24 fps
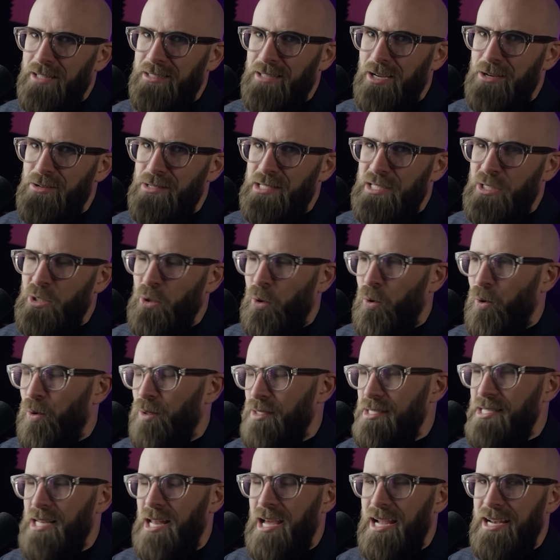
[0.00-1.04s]
Those
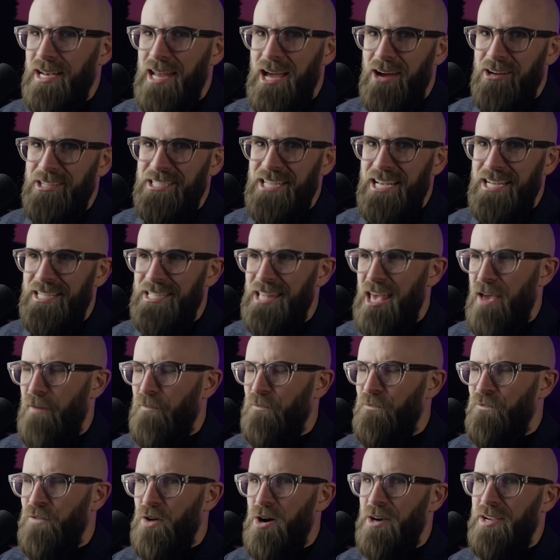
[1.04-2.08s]
doors, like nowadays, they're
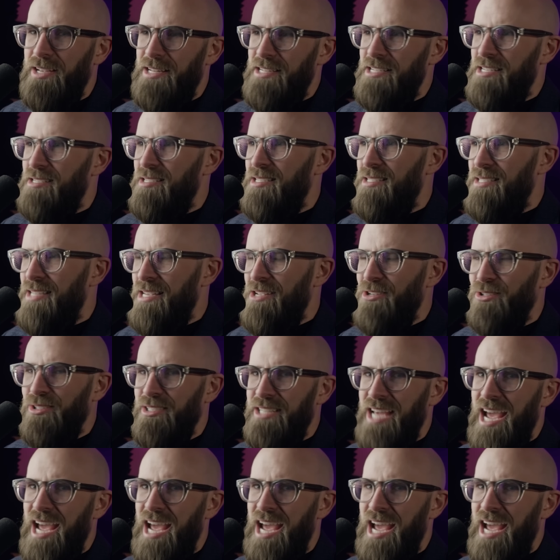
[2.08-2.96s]
f***ing sealed